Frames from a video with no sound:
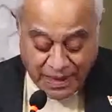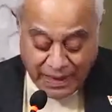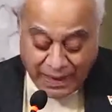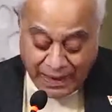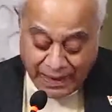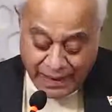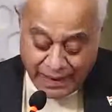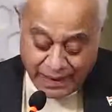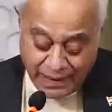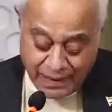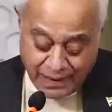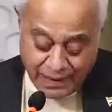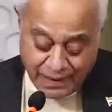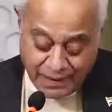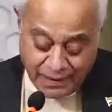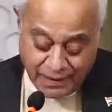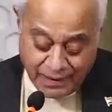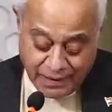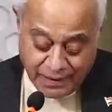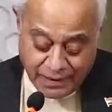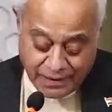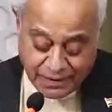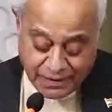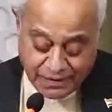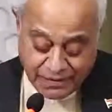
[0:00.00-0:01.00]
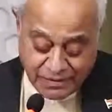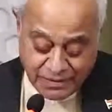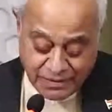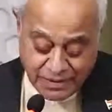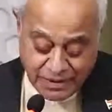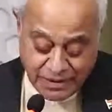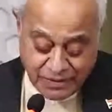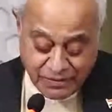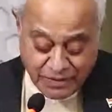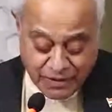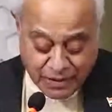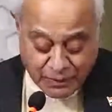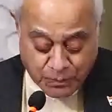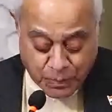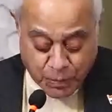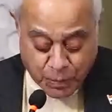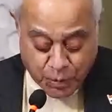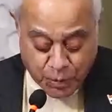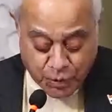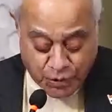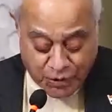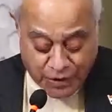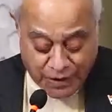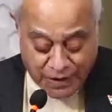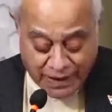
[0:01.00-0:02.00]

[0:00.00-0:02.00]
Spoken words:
He had learned that poor